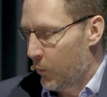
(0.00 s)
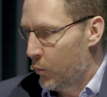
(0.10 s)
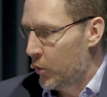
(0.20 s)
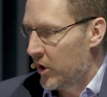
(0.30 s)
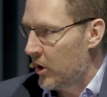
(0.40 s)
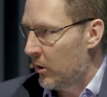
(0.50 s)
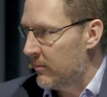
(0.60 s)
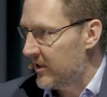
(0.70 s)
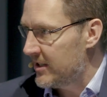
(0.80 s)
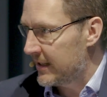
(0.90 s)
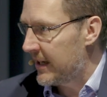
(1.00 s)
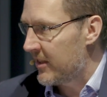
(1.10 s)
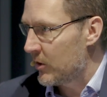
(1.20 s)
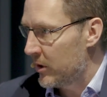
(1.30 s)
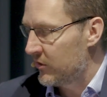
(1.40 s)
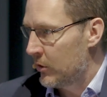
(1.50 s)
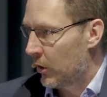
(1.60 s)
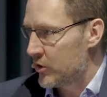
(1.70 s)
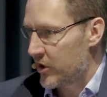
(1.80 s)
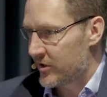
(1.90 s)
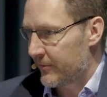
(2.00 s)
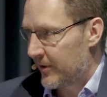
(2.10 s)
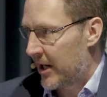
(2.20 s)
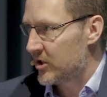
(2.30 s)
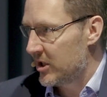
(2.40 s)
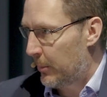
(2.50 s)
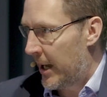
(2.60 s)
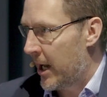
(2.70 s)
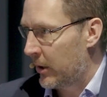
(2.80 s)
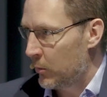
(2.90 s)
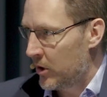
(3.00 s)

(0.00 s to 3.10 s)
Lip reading: Wood and OMV together is not just a flash in the pan.